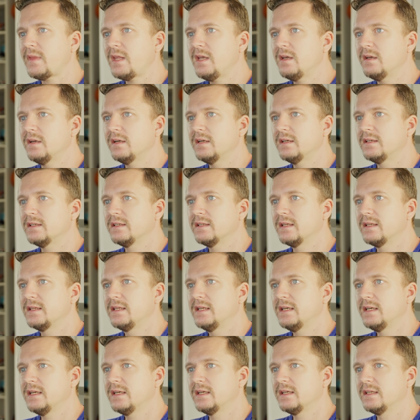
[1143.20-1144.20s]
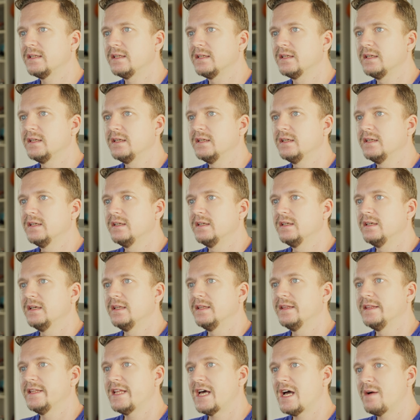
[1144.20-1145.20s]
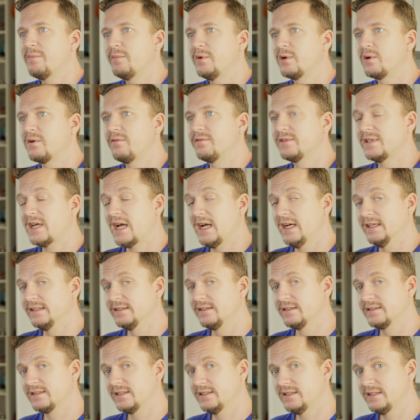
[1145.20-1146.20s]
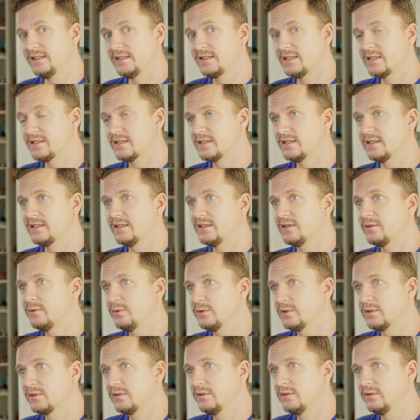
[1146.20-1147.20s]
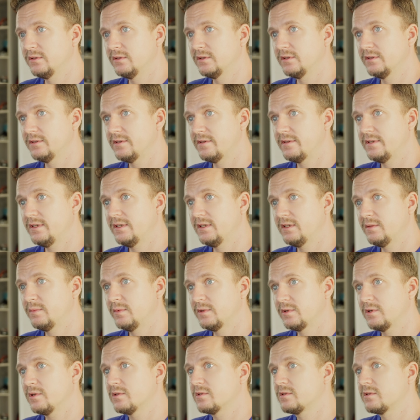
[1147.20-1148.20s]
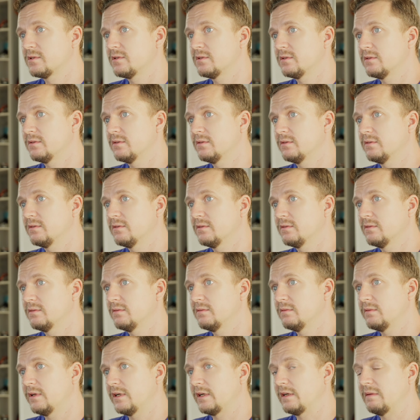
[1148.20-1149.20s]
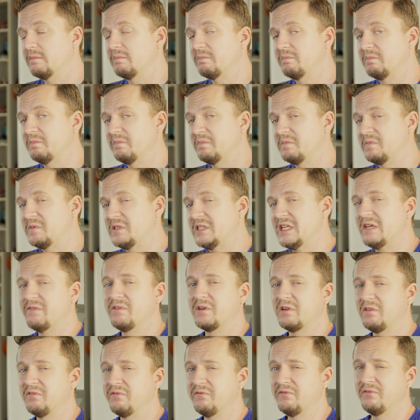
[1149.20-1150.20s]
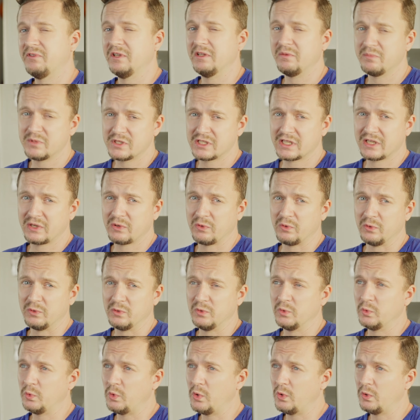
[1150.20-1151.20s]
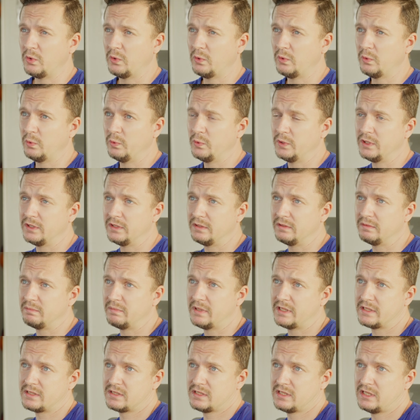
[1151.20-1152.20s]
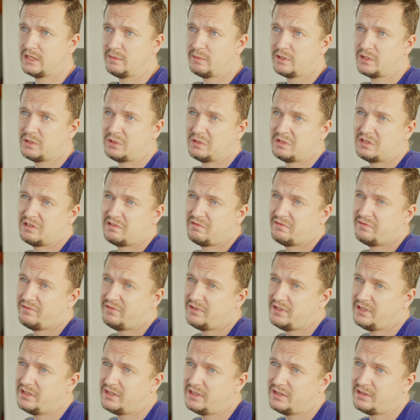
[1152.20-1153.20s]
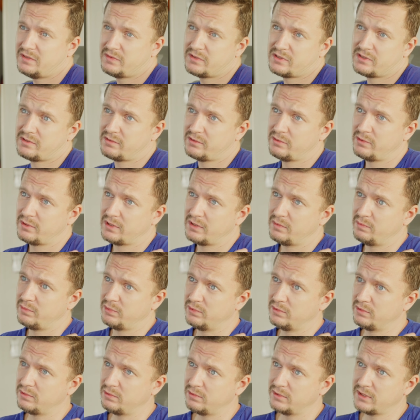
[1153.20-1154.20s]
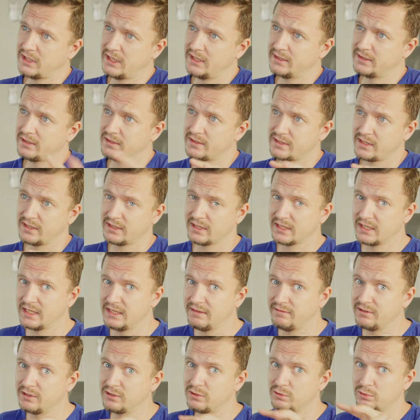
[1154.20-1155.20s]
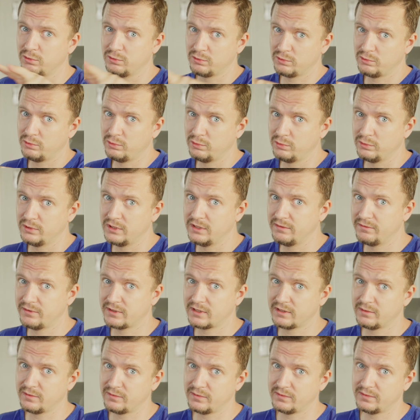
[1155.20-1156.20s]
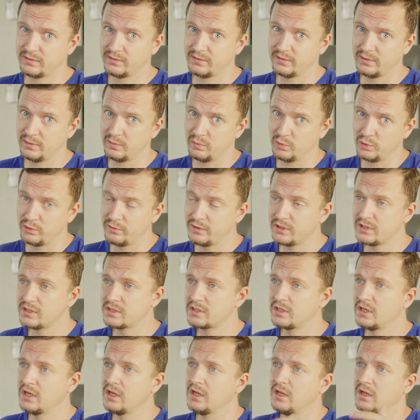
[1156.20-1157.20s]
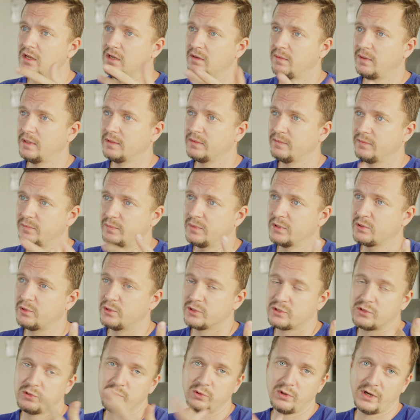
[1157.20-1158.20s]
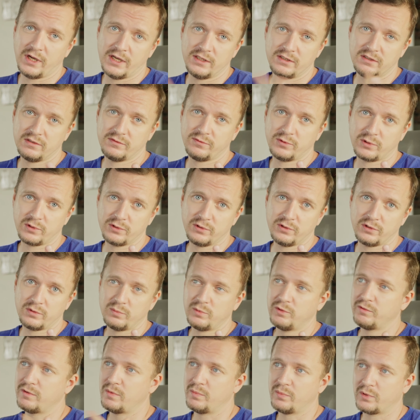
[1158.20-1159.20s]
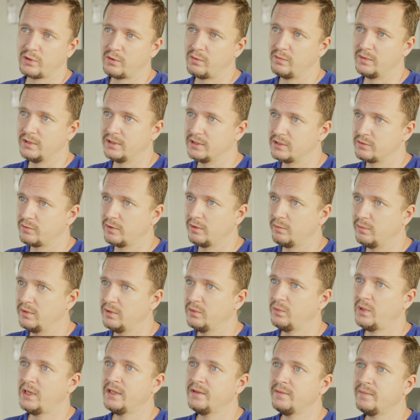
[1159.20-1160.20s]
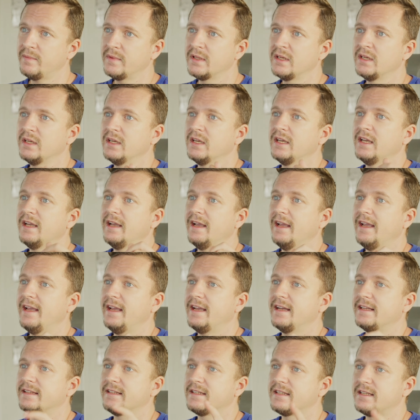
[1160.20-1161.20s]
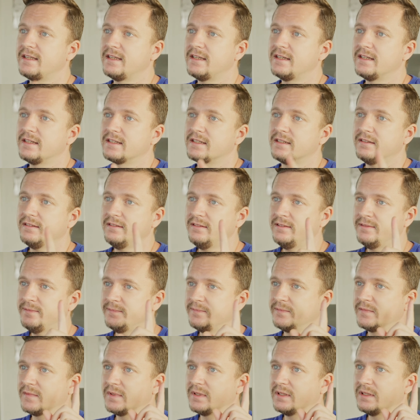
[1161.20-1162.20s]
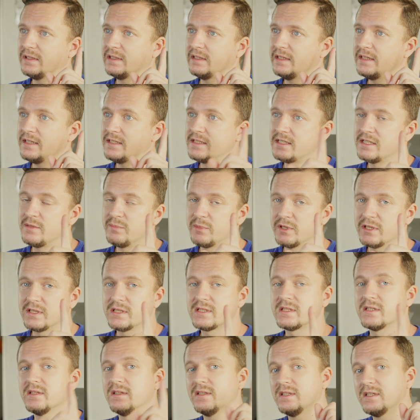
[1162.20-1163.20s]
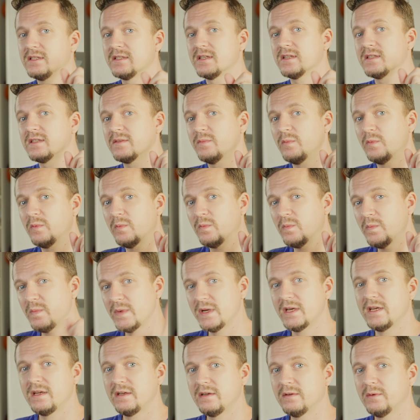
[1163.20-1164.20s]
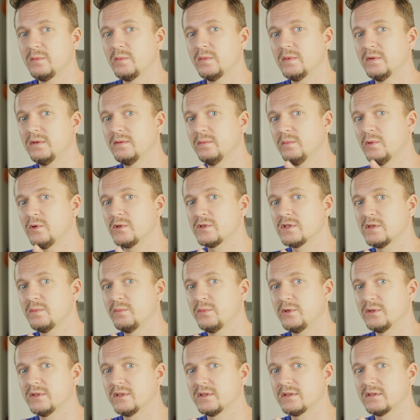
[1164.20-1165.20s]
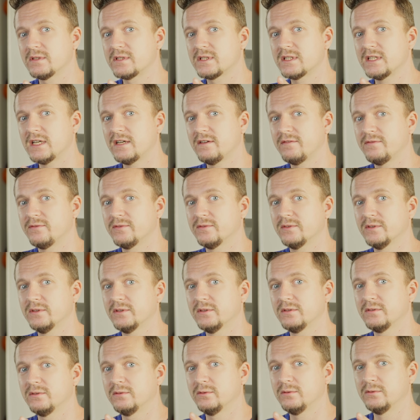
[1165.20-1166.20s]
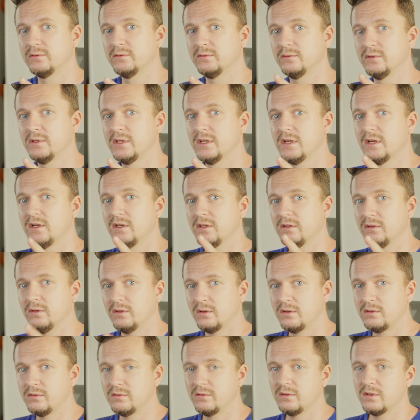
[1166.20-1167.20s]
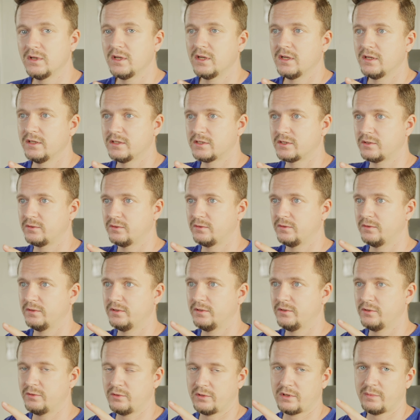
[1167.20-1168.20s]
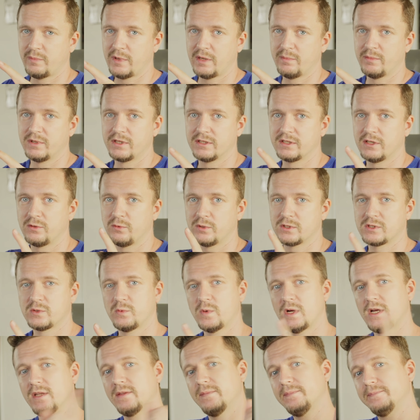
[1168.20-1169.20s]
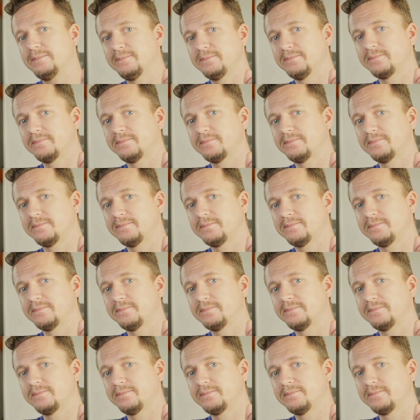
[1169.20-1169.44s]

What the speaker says: Then number of titles, and this is a good thing, because several films could win best cinematography, so you can put 2 titles and give it to 2 different movies, but because you add it for your movie, probably it will be 1. And here recipients, this is the most important stuff to know. So you remember there was one